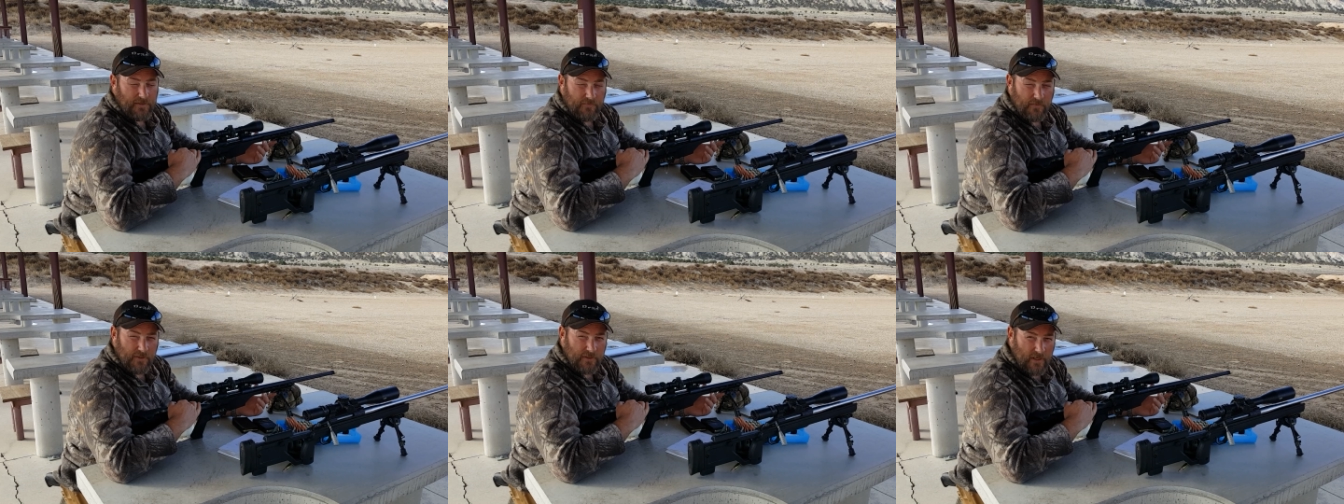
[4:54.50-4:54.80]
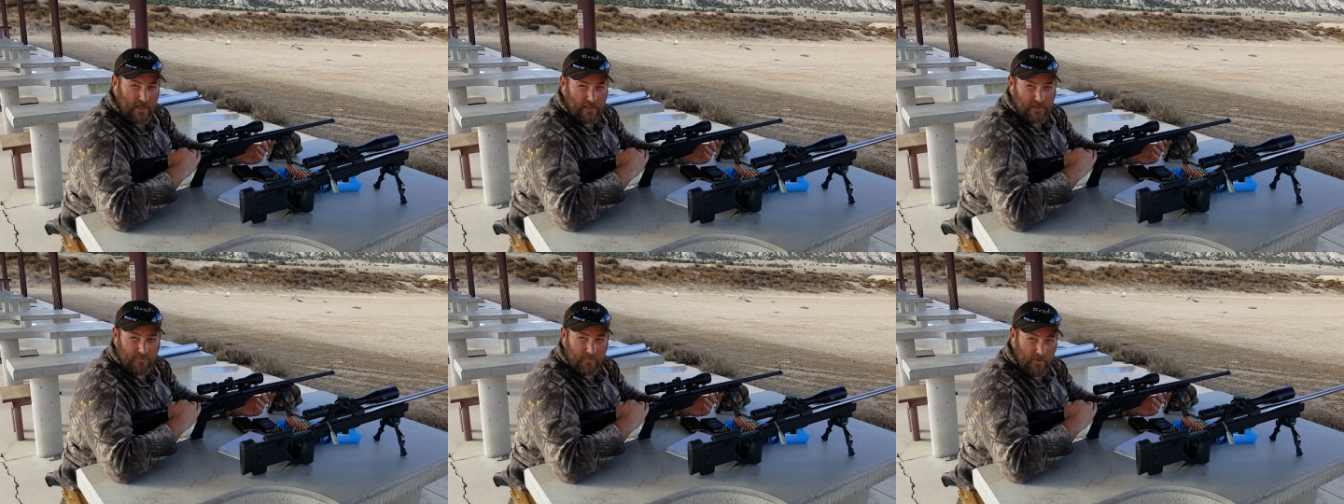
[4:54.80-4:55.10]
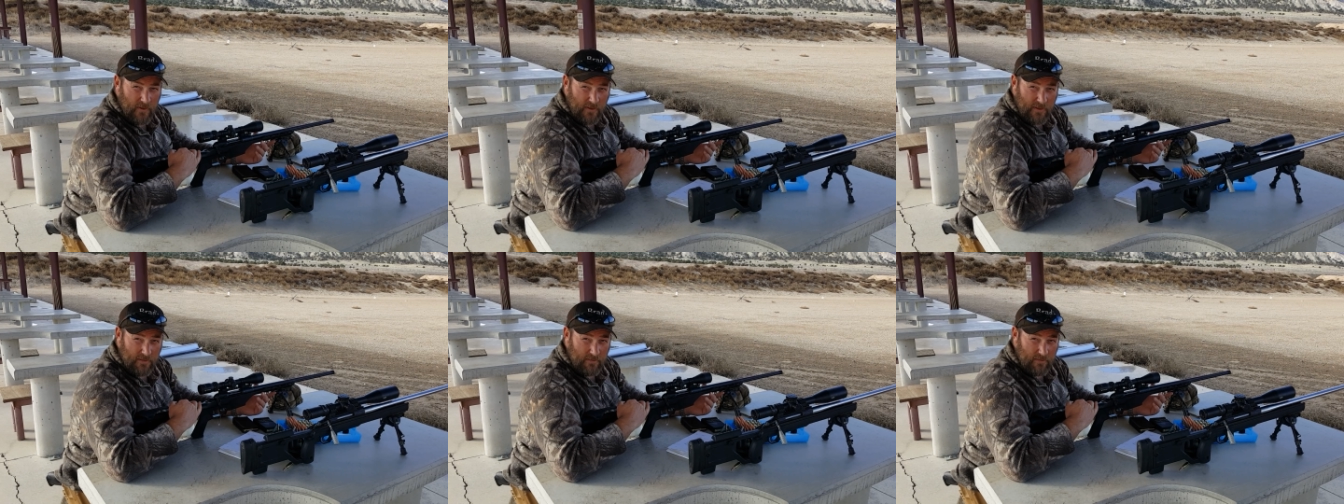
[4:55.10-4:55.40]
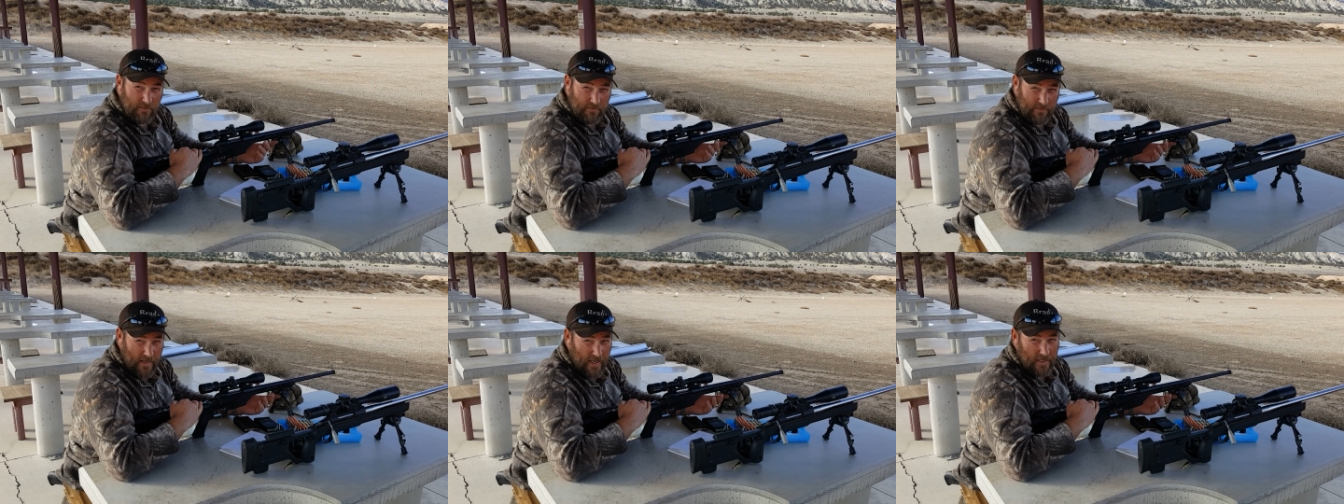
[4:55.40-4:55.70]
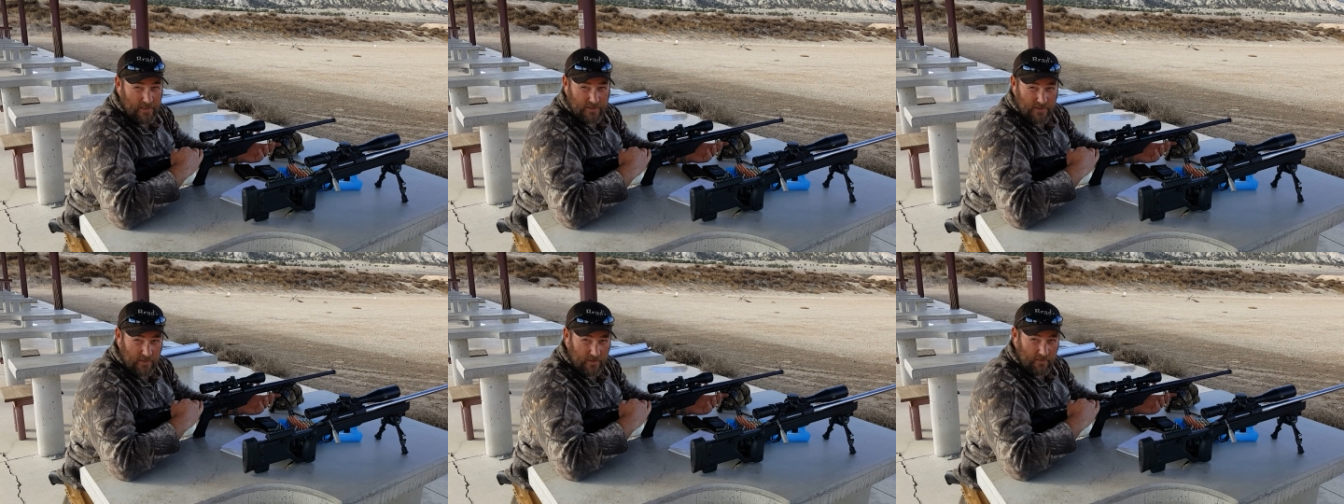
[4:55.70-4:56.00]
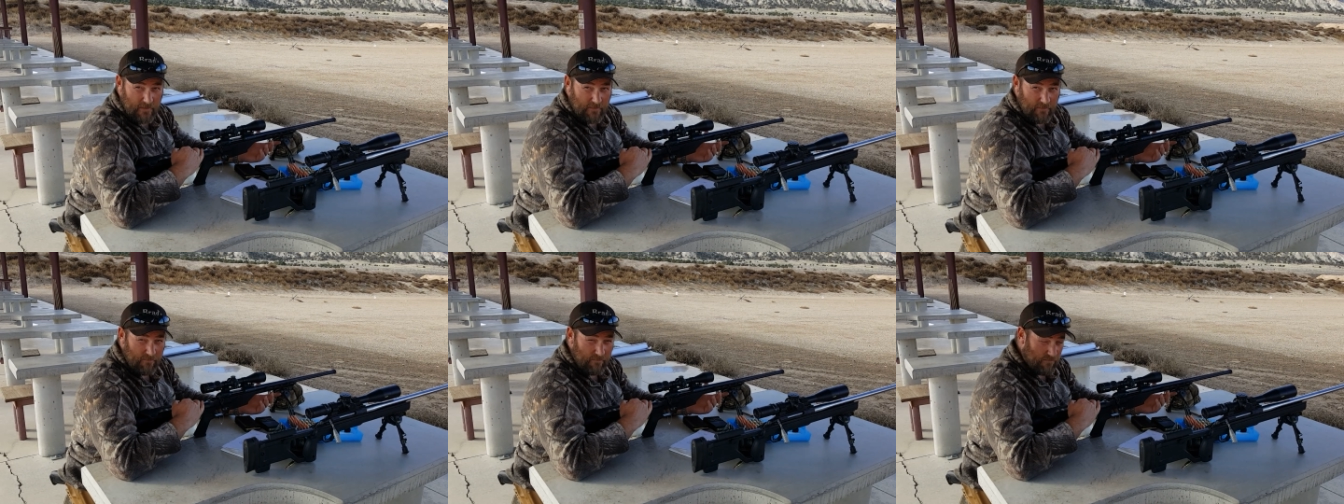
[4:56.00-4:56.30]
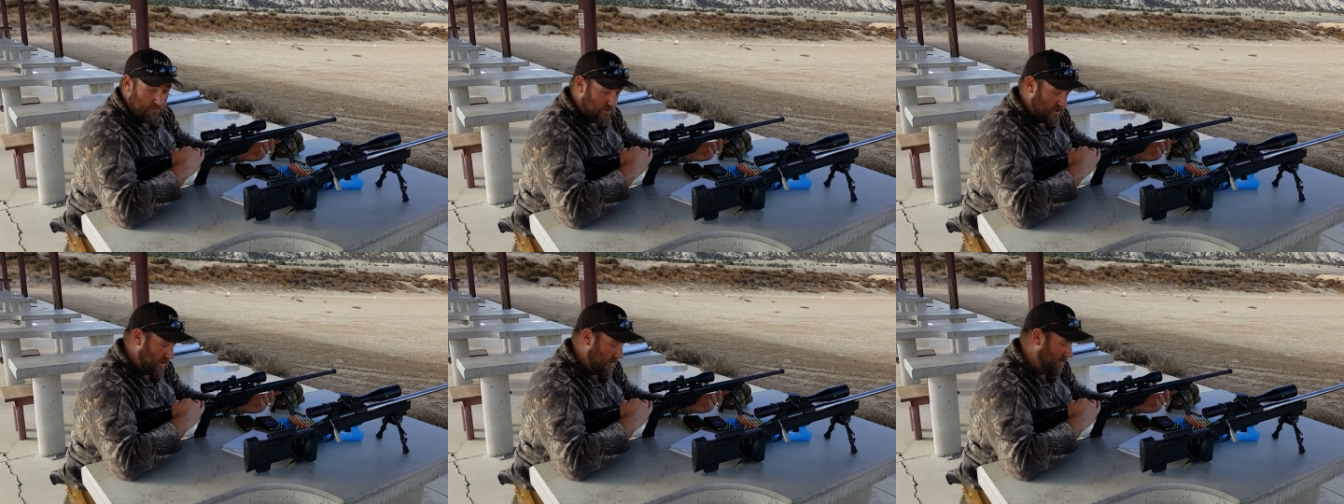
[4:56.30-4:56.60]
for transportation,
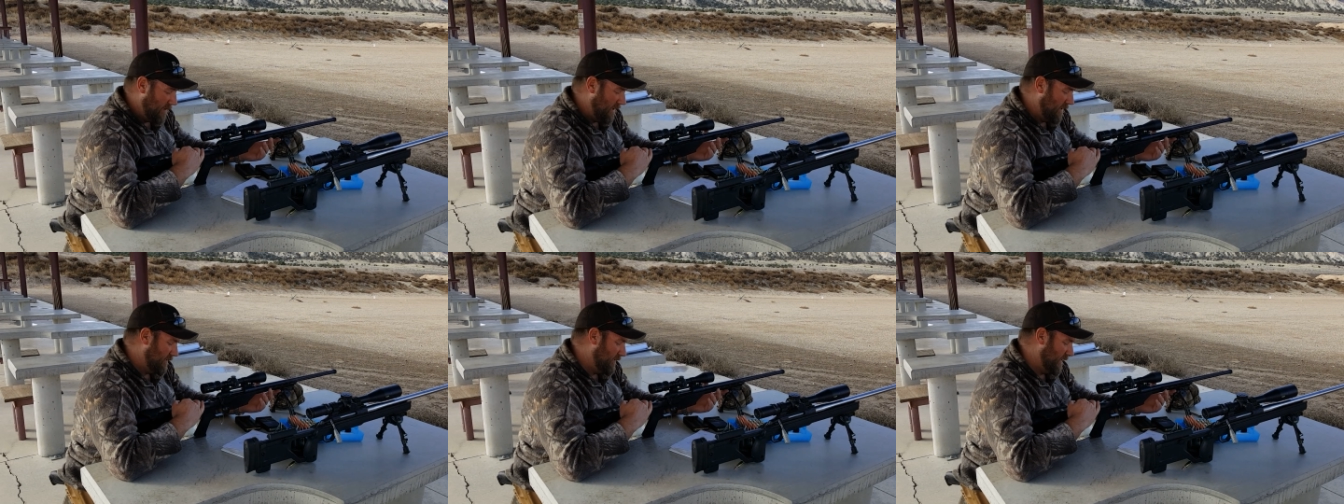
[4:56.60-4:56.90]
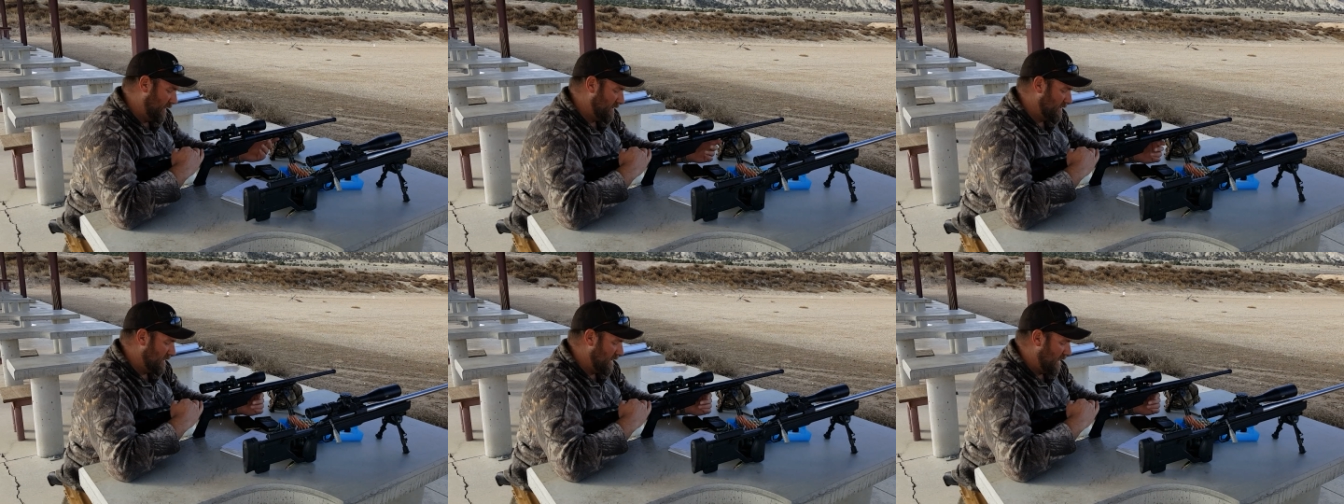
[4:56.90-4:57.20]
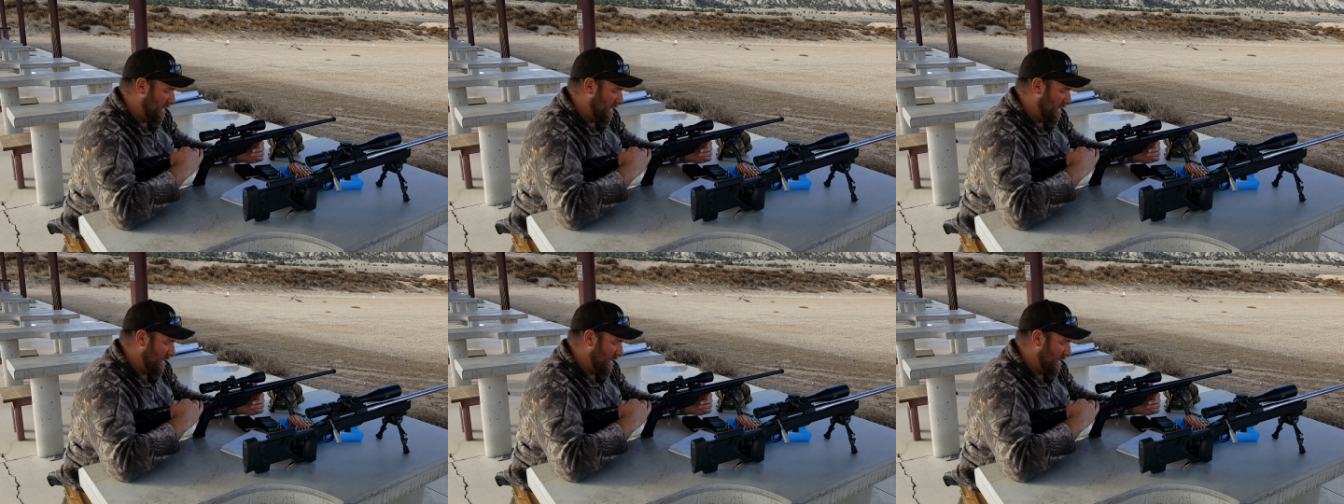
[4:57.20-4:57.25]
shipping, things of